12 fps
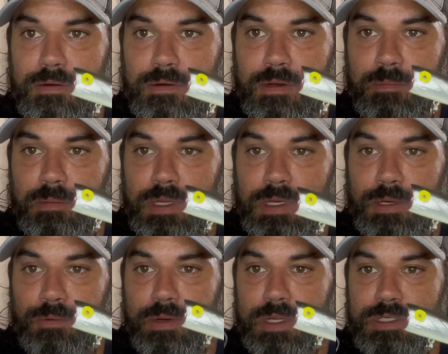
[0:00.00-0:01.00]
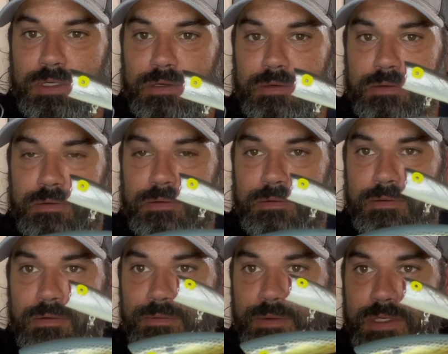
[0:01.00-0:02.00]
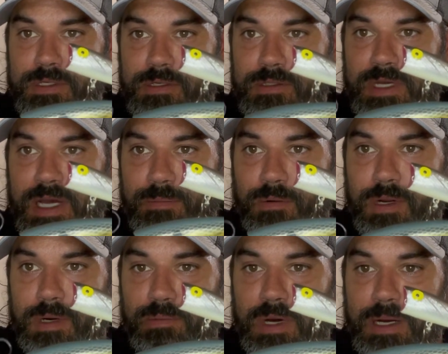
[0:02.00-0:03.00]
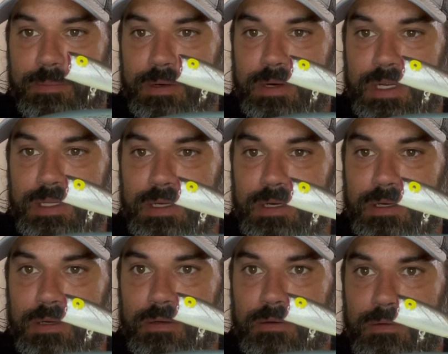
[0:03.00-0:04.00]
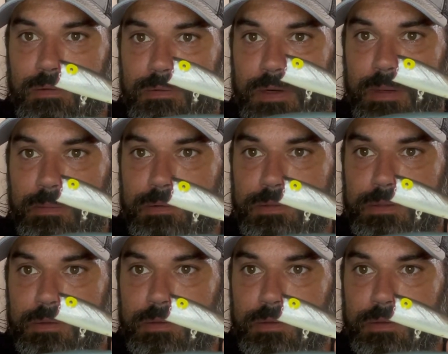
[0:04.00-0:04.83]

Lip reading: I mean, the original topwater popper right there from Rebels.